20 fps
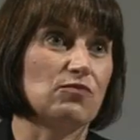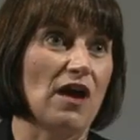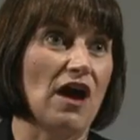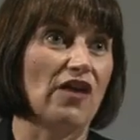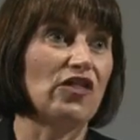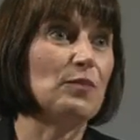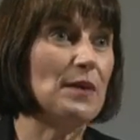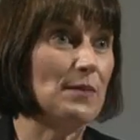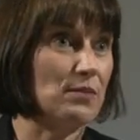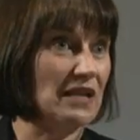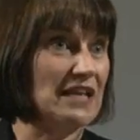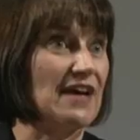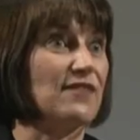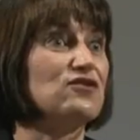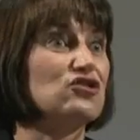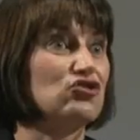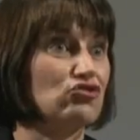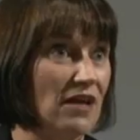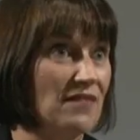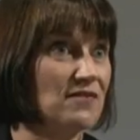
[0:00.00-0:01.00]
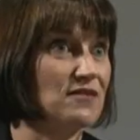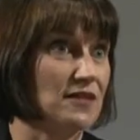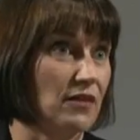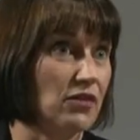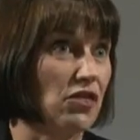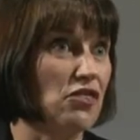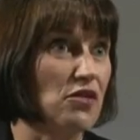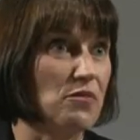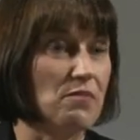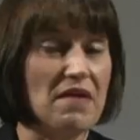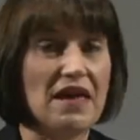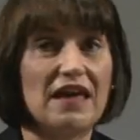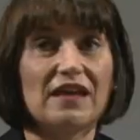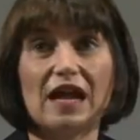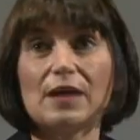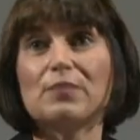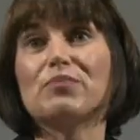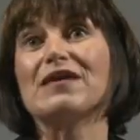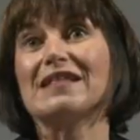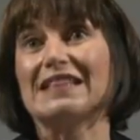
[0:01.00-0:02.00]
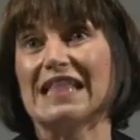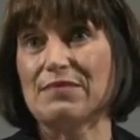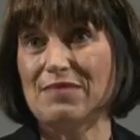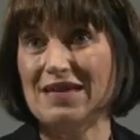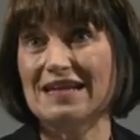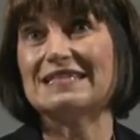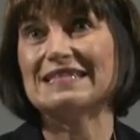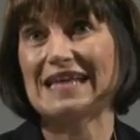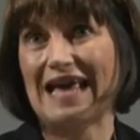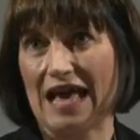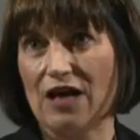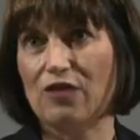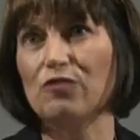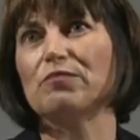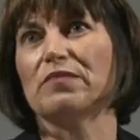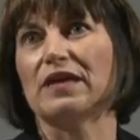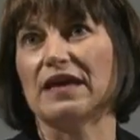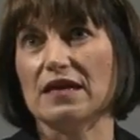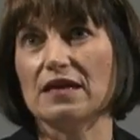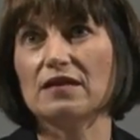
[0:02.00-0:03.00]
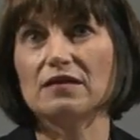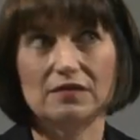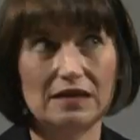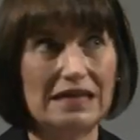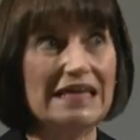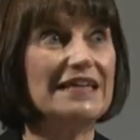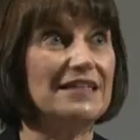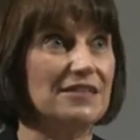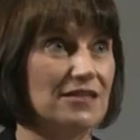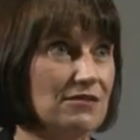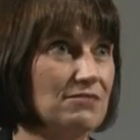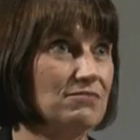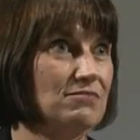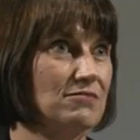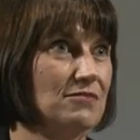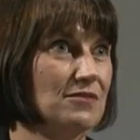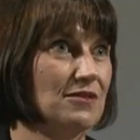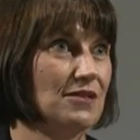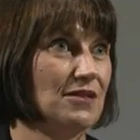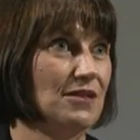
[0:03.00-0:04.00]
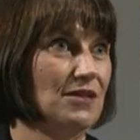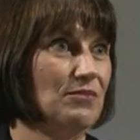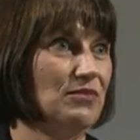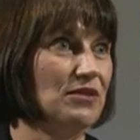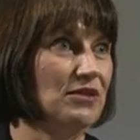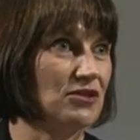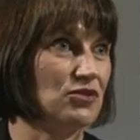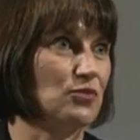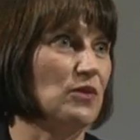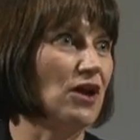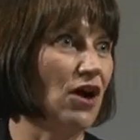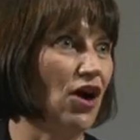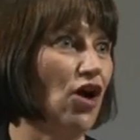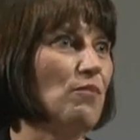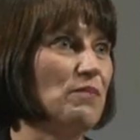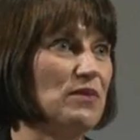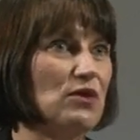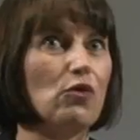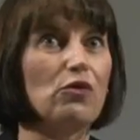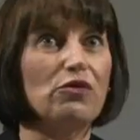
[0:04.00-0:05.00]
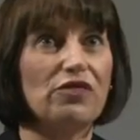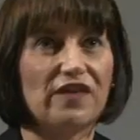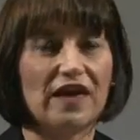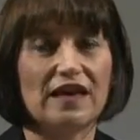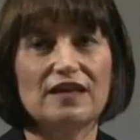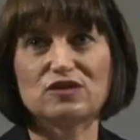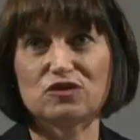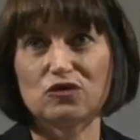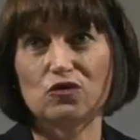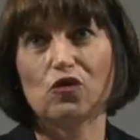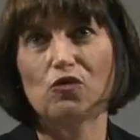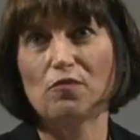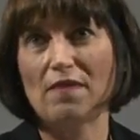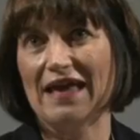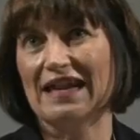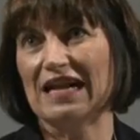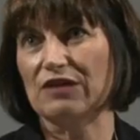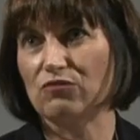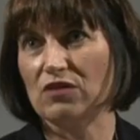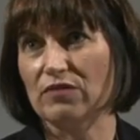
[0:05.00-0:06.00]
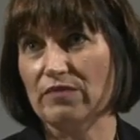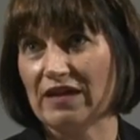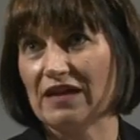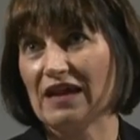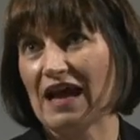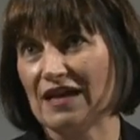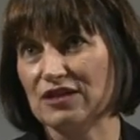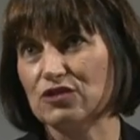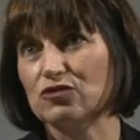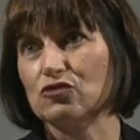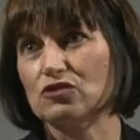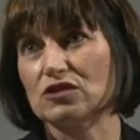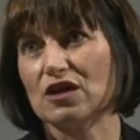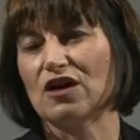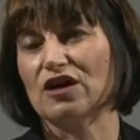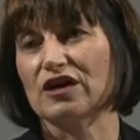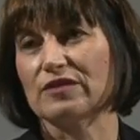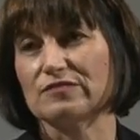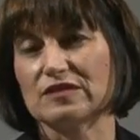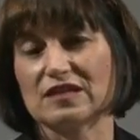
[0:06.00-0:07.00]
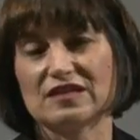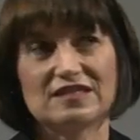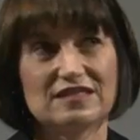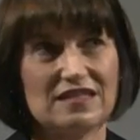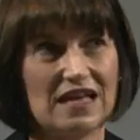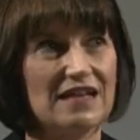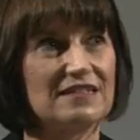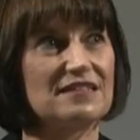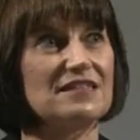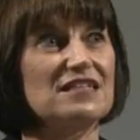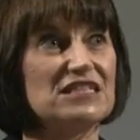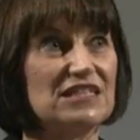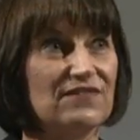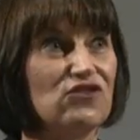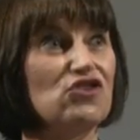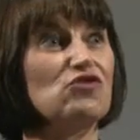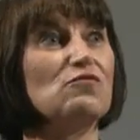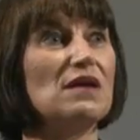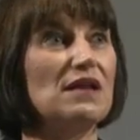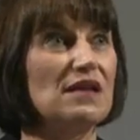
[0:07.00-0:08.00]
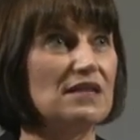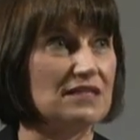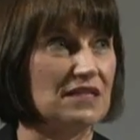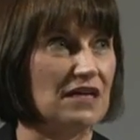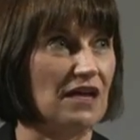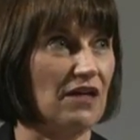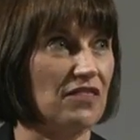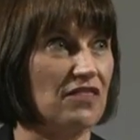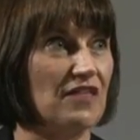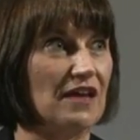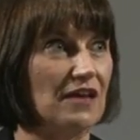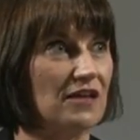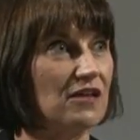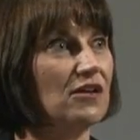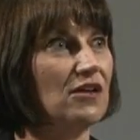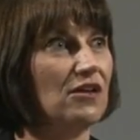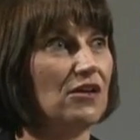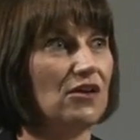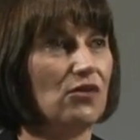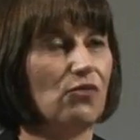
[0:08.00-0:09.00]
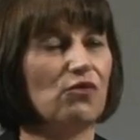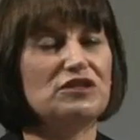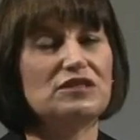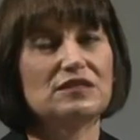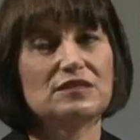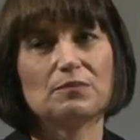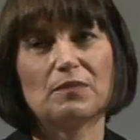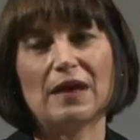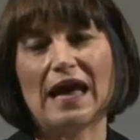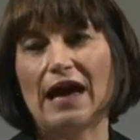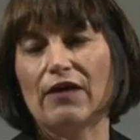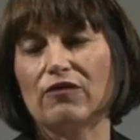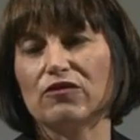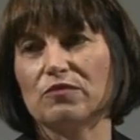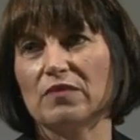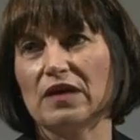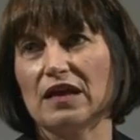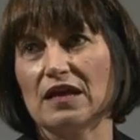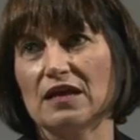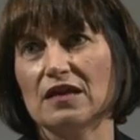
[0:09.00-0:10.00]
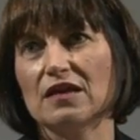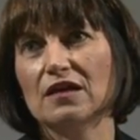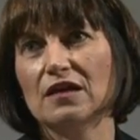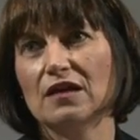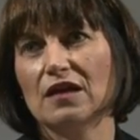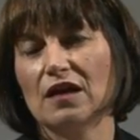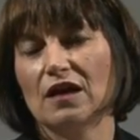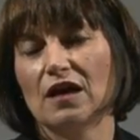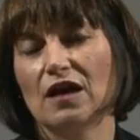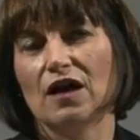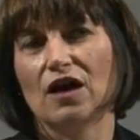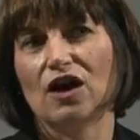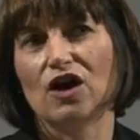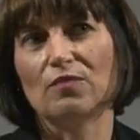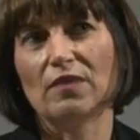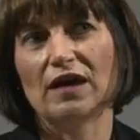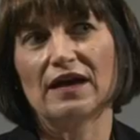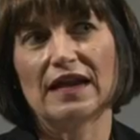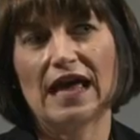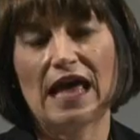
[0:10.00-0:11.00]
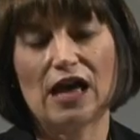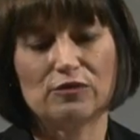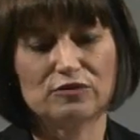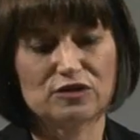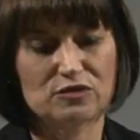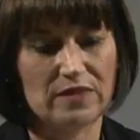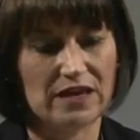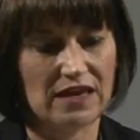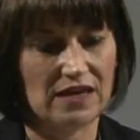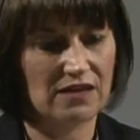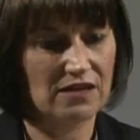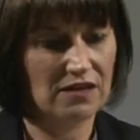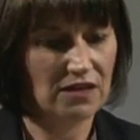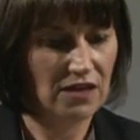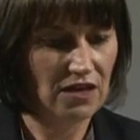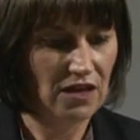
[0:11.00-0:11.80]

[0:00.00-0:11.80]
where other people have strengths other than me, and I bring them in to help me lead. Because we can't be all things to all men and women at all times. And it's that sense of humility, I think, which has empowered me and helped me.